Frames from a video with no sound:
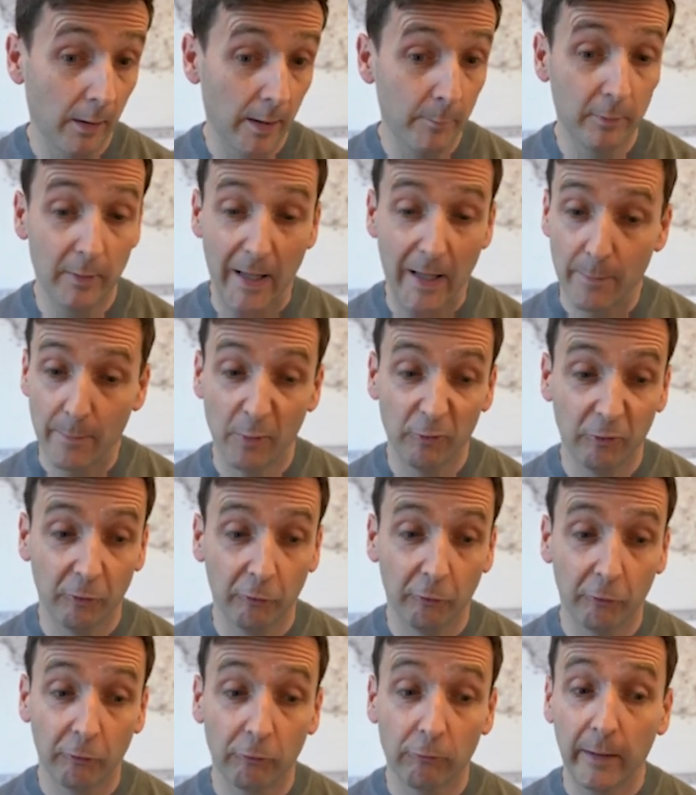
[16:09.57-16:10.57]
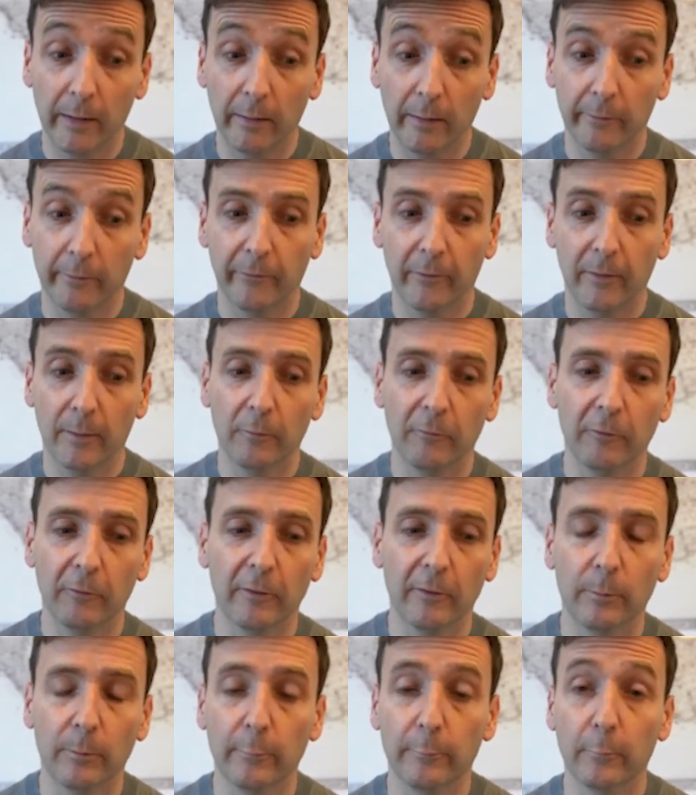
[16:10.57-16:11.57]
how much it shrinks the images
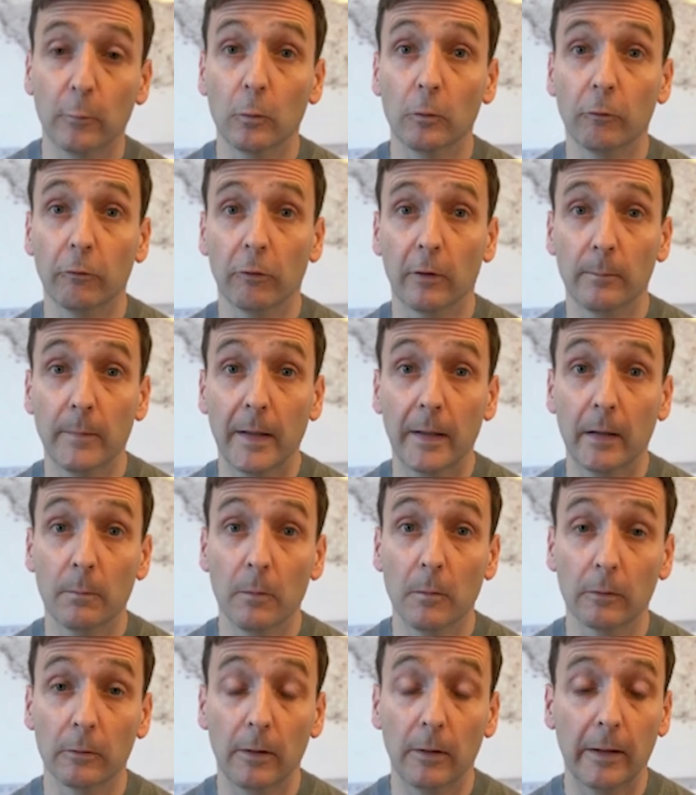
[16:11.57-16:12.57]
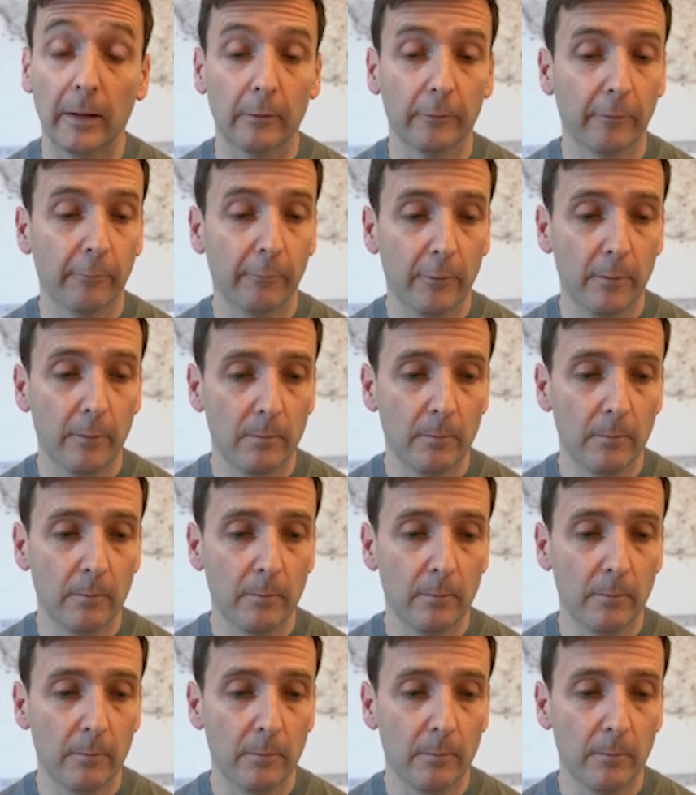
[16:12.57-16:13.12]
before trying to make a model out of them.